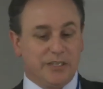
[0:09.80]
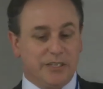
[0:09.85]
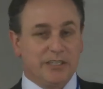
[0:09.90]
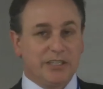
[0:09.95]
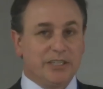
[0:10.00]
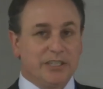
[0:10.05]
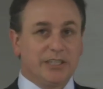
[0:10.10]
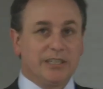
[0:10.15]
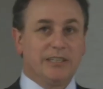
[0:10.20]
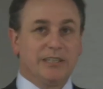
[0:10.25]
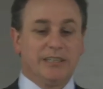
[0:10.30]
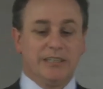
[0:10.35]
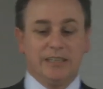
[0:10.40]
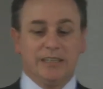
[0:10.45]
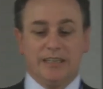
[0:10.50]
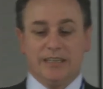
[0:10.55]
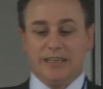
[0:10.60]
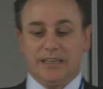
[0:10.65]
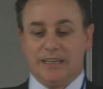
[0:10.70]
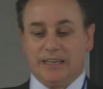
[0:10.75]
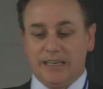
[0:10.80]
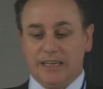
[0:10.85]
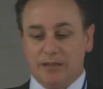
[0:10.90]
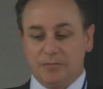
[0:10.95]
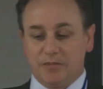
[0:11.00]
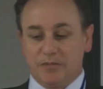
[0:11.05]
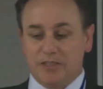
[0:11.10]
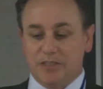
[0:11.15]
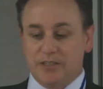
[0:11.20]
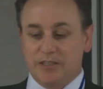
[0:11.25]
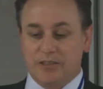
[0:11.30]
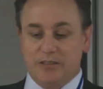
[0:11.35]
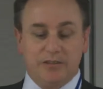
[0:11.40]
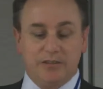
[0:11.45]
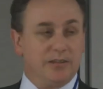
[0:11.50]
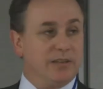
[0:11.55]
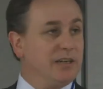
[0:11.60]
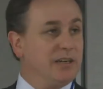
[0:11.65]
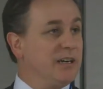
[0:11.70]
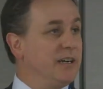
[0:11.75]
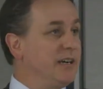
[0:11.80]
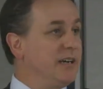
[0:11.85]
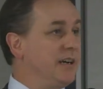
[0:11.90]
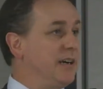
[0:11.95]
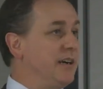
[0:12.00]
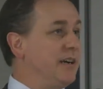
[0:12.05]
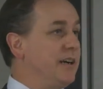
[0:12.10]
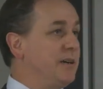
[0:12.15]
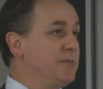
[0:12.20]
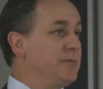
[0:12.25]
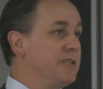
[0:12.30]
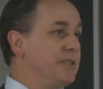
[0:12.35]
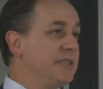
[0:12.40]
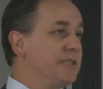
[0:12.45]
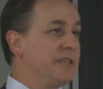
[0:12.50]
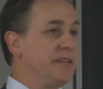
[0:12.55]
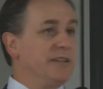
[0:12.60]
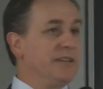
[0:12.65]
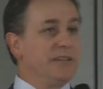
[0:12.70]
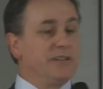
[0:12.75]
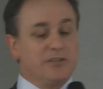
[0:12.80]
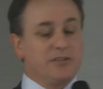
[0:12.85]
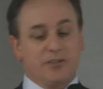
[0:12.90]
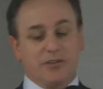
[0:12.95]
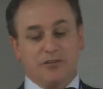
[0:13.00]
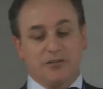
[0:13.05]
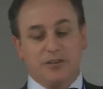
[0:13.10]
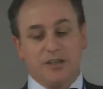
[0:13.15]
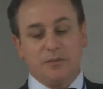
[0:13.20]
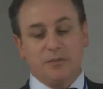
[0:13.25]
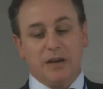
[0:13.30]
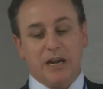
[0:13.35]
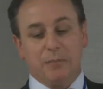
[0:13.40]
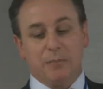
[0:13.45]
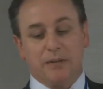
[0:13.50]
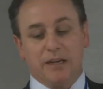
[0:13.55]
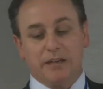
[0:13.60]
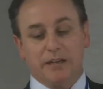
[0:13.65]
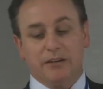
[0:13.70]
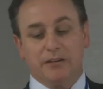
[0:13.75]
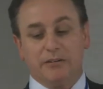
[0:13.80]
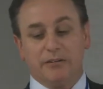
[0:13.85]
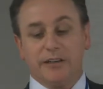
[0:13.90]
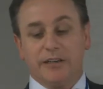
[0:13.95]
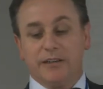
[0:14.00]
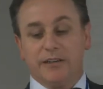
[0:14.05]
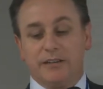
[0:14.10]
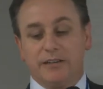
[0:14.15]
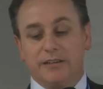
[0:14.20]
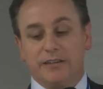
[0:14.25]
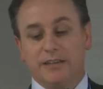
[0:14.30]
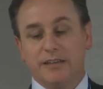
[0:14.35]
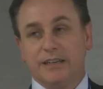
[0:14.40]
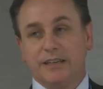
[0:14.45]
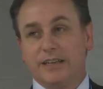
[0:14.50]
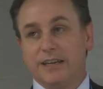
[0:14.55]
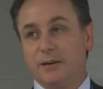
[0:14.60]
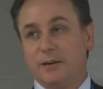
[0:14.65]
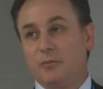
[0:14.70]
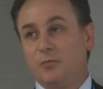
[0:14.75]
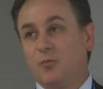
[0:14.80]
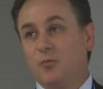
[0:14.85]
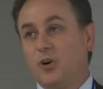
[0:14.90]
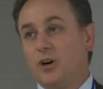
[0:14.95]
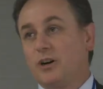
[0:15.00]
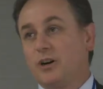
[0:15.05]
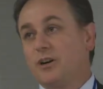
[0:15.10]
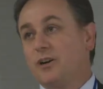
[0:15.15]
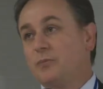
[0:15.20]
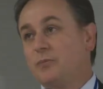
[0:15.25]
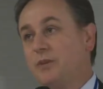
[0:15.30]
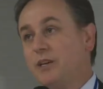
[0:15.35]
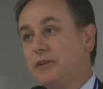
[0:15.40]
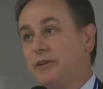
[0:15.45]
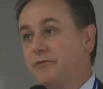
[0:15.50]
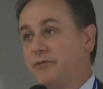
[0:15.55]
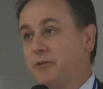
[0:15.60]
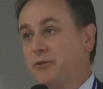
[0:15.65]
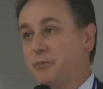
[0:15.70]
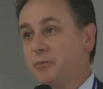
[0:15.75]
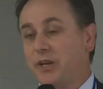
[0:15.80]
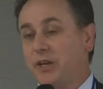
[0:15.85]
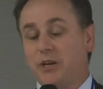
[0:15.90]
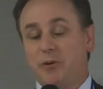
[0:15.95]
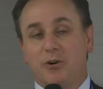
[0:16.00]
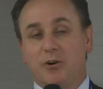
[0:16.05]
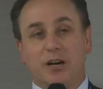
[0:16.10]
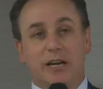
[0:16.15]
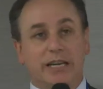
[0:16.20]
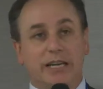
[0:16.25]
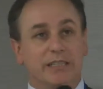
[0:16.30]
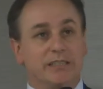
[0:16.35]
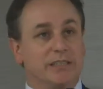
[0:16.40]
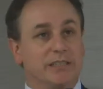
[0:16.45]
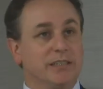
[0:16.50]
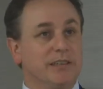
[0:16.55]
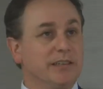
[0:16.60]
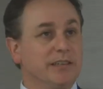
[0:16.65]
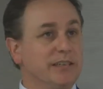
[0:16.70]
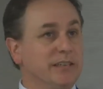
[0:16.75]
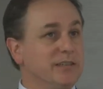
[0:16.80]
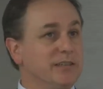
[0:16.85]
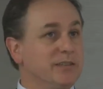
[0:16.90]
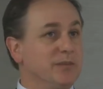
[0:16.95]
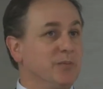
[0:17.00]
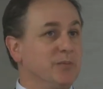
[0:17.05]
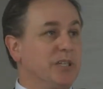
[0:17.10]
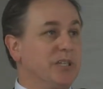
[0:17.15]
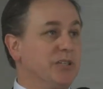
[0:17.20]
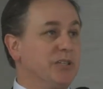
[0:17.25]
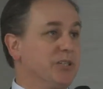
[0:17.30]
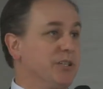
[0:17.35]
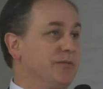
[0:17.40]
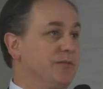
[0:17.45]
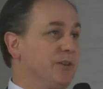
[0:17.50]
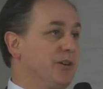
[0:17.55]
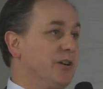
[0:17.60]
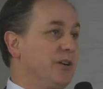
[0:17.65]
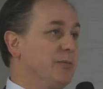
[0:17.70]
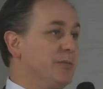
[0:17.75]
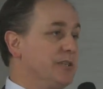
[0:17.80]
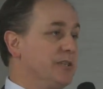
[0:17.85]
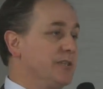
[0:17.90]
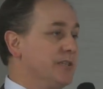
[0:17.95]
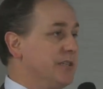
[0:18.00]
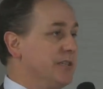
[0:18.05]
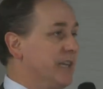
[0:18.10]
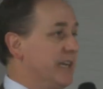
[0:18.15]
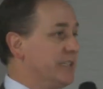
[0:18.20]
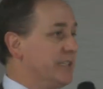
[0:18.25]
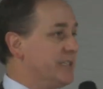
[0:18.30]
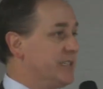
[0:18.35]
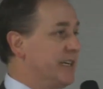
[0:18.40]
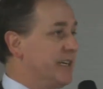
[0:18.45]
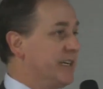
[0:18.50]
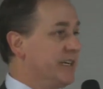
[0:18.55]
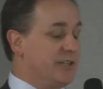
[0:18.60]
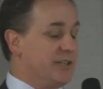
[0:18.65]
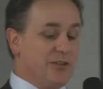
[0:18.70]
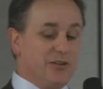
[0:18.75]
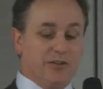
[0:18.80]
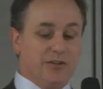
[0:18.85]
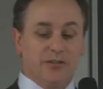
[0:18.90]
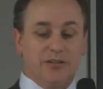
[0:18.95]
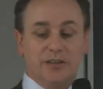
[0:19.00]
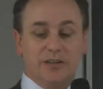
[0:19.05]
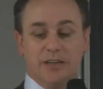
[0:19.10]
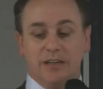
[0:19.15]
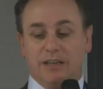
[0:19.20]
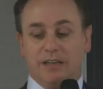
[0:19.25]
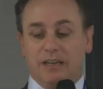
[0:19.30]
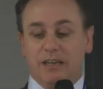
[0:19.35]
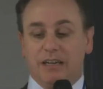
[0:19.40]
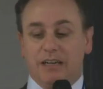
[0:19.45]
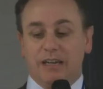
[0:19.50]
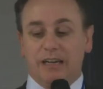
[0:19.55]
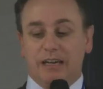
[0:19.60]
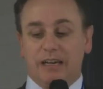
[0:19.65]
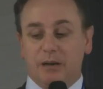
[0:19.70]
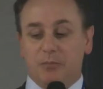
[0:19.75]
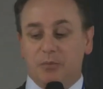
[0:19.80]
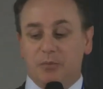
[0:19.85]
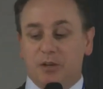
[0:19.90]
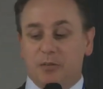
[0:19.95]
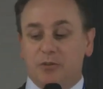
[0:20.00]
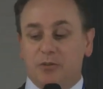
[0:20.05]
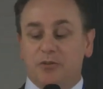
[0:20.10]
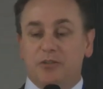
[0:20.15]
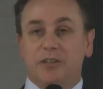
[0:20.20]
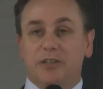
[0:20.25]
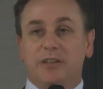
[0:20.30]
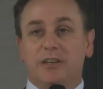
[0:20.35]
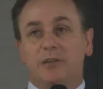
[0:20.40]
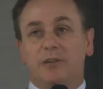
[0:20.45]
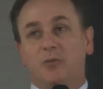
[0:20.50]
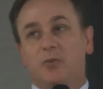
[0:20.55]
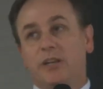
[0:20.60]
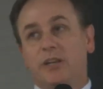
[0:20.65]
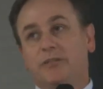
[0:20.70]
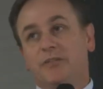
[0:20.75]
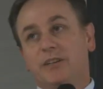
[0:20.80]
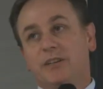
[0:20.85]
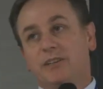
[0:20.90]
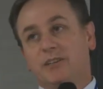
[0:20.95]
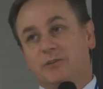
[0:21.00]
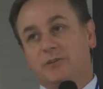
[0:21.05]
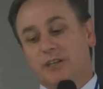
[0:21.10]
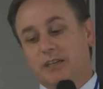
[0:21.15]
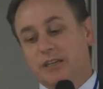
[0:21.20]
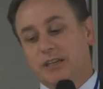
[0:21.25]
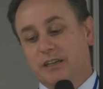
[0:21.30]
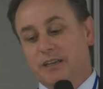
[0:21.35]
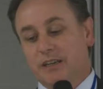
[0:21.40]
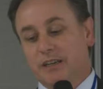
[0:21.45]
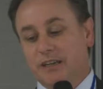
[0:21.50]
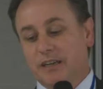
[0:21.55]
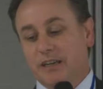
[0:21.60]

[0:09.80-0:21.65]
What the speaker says: much. So I'm going to tell a little story about my career, what got me from PY in Sydney to being chief economist at NASDAQ in New York. But I'm also going to weave into it